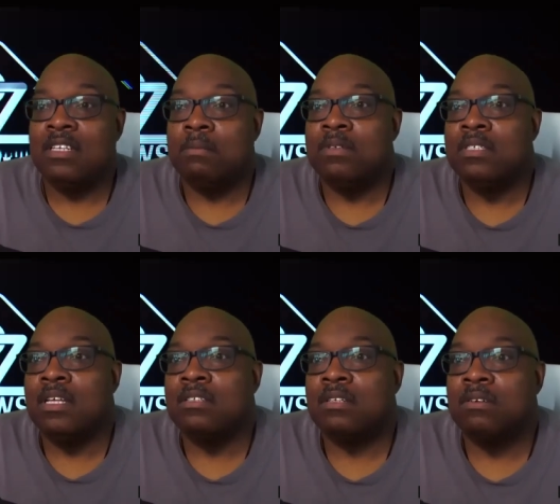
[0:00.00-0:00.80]
chapter
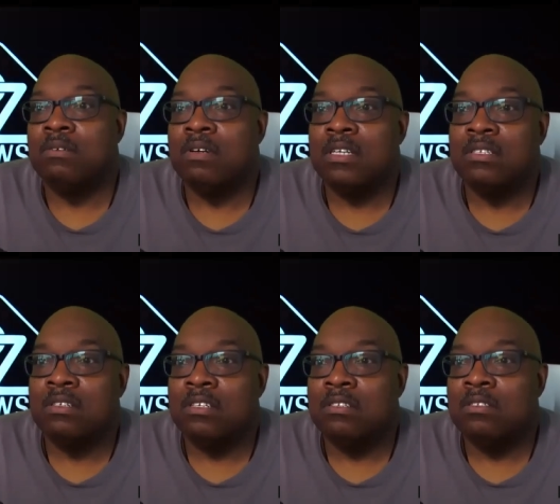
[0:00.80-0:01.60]
6 according to
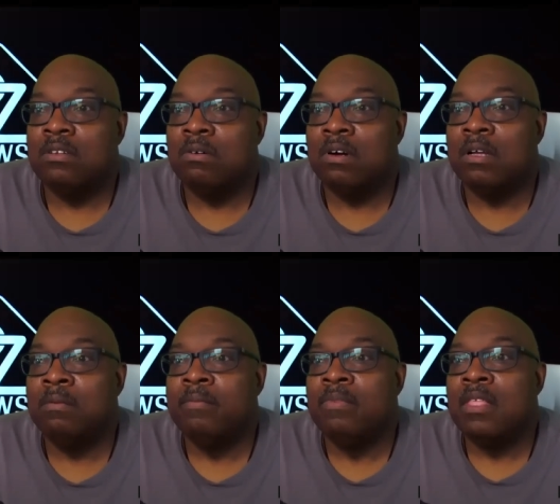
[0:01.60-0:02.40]
the story
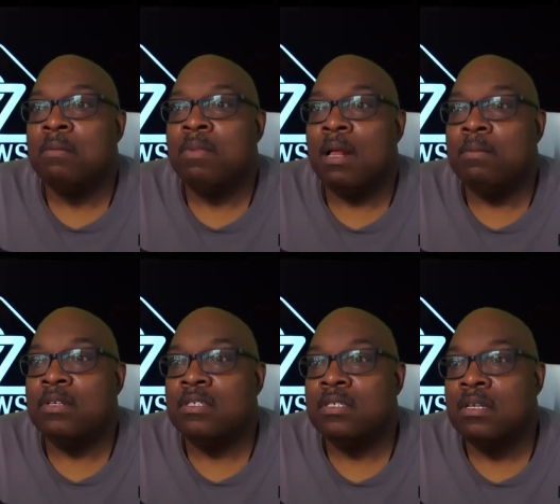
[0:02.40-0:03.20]

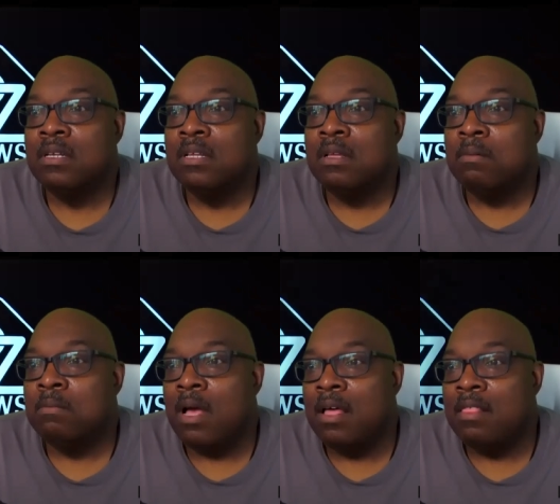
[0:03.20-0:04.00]
published
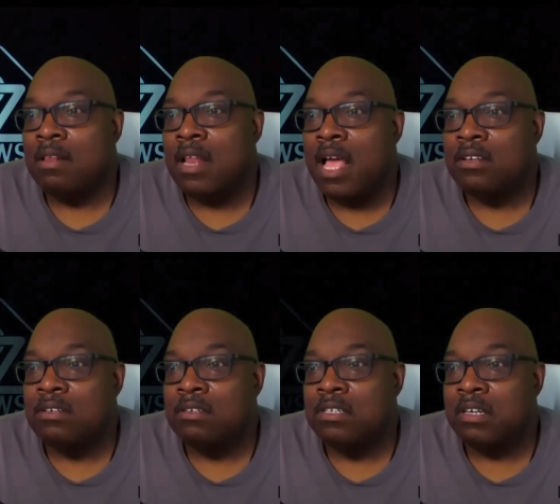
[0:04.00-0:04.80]
by the
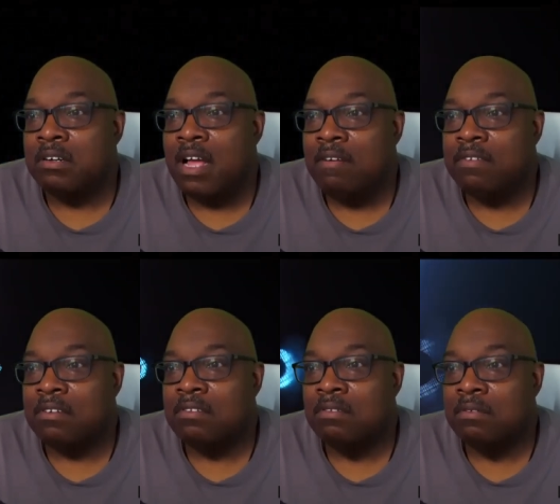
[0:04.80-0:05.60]
national
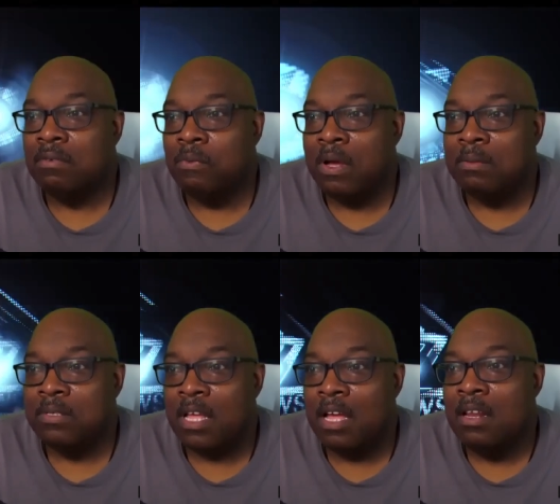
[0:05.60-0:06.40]
geographic's
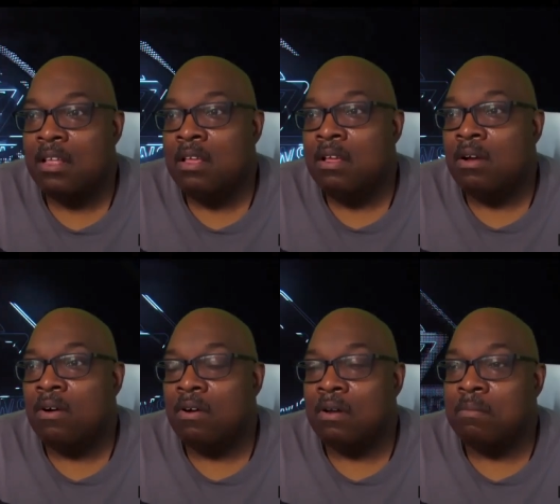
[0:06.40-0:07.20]
website
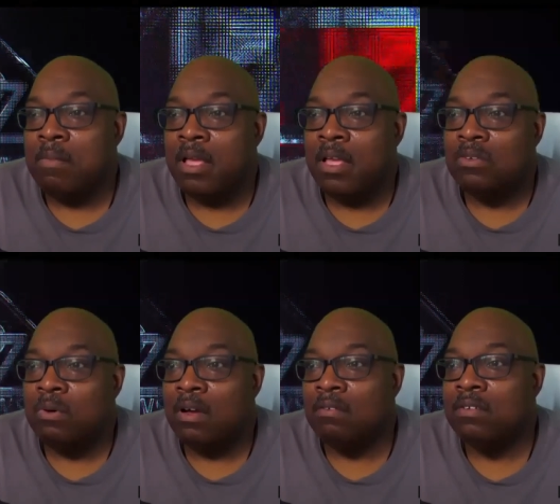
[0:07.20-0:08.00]
on may
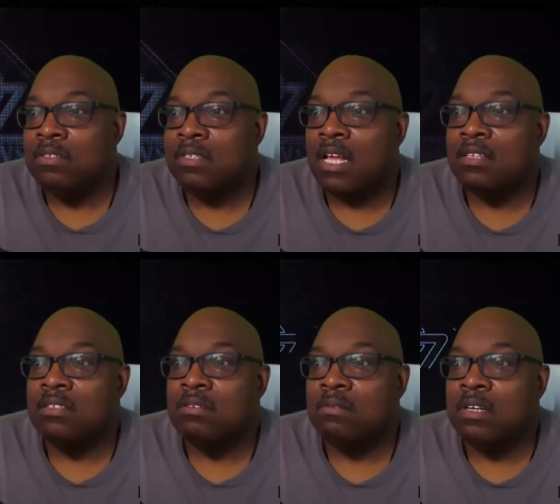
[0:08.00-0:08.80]
12
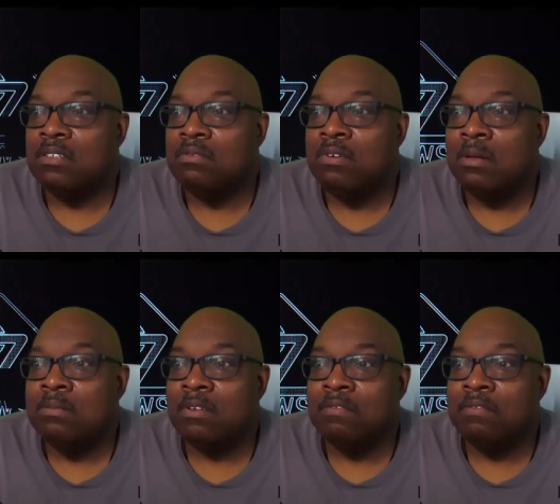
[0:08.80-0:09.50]
2020 swarms of